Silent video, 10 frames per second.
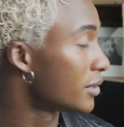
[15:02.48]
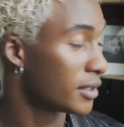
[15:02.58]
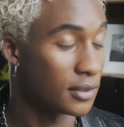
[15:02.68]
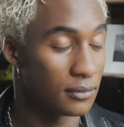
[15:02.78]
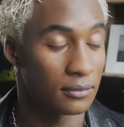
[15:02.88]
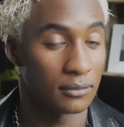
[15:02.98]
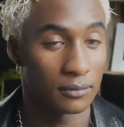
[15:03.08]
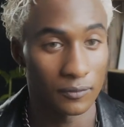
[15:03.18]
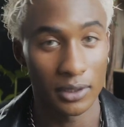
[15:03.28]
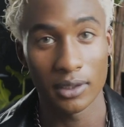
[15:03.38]
was a
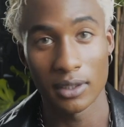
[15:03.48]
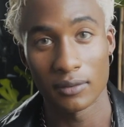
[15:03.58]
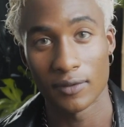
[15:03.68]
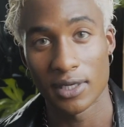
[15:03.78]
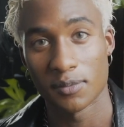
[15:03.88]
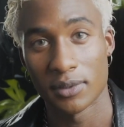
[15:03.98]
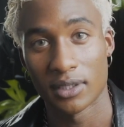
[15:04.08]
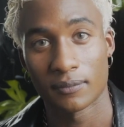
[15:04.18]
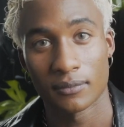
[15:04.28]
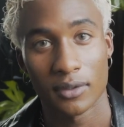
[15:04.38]
really good investment.